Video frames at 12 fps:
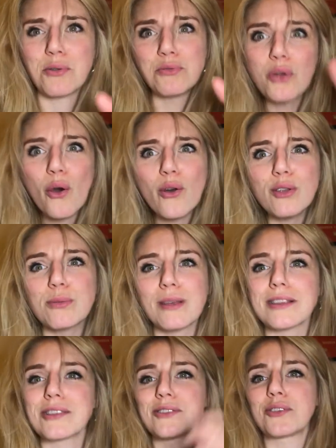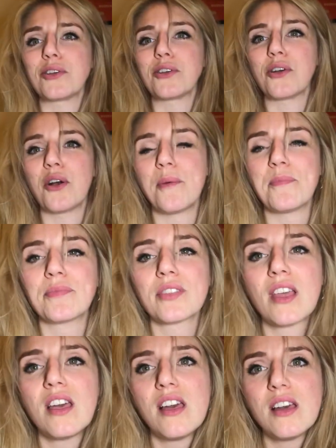Who knows where this is gonna go?
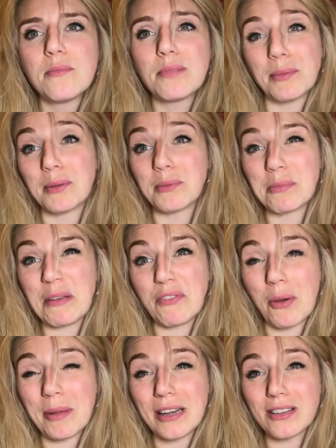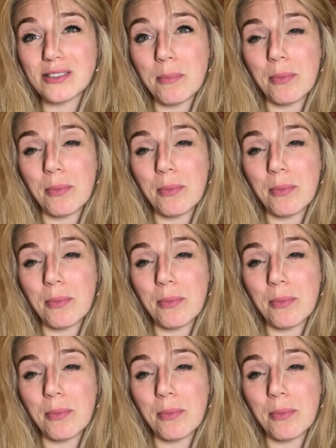Probably with me vomiting at some